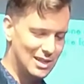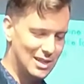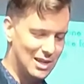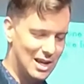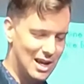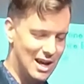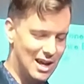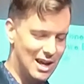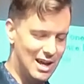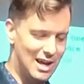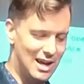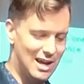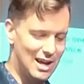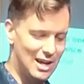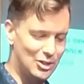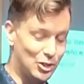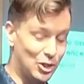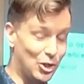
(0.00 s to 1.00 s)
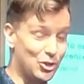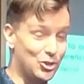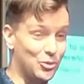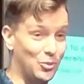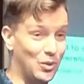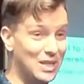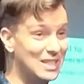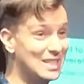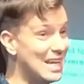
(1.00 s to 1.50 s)
God. Church, what
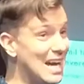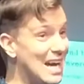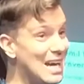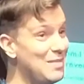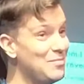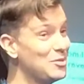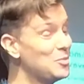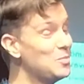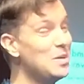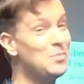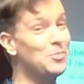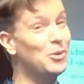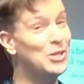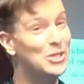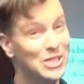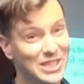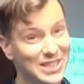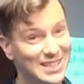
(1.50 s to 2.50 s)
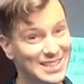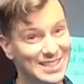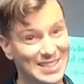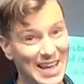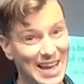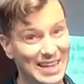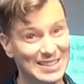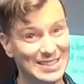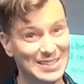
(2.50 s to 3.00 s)
a time to be preaching this
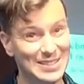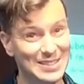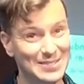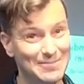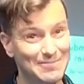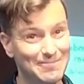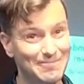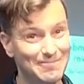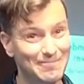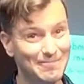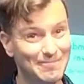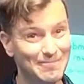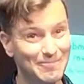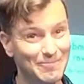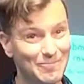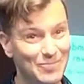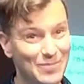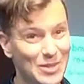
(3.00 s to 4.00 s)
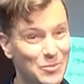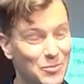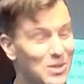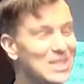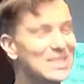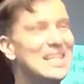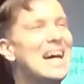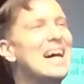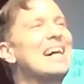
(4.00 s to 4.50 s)
text. What a
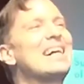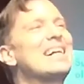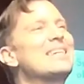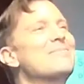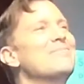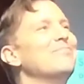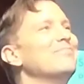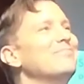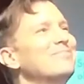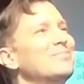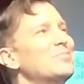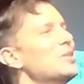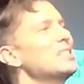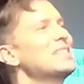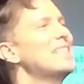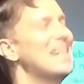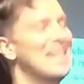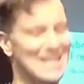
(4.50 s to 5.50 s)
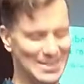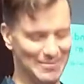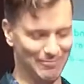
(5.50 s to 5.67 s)
time. What a time.